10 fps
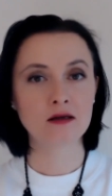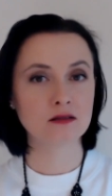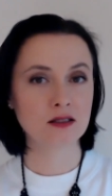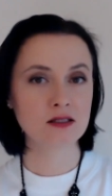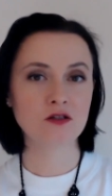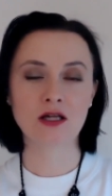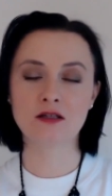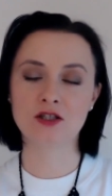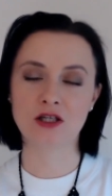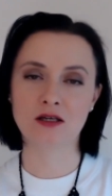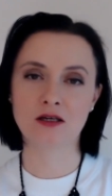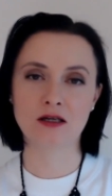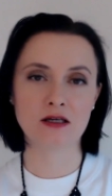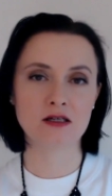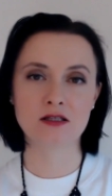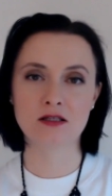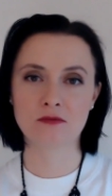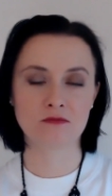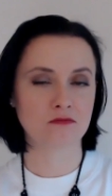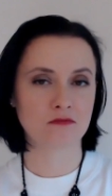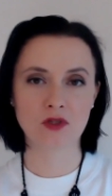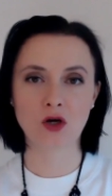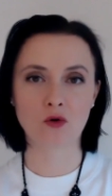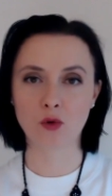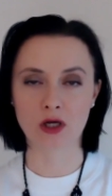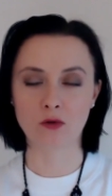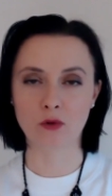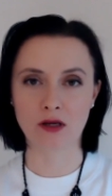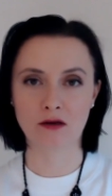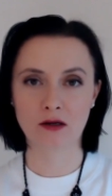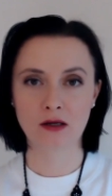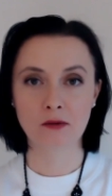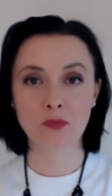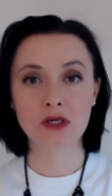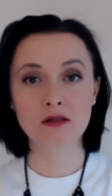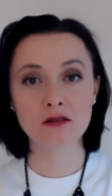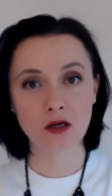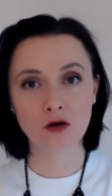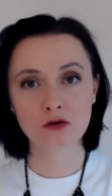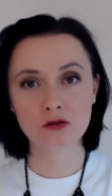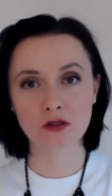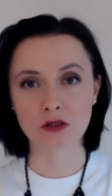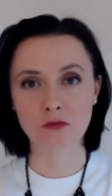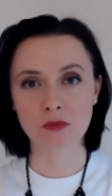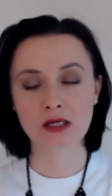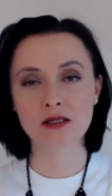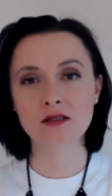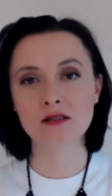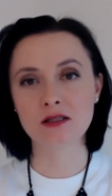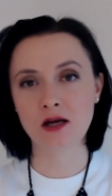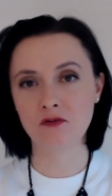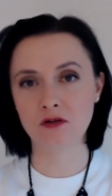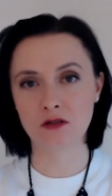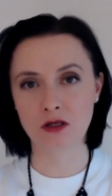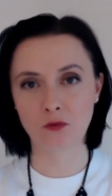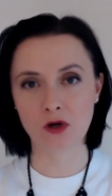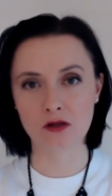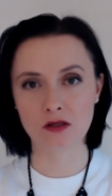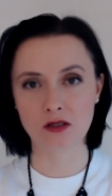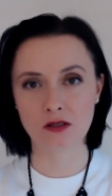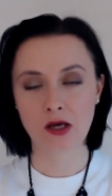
This strategy is no quick win, but in the long term, it is definitely worth it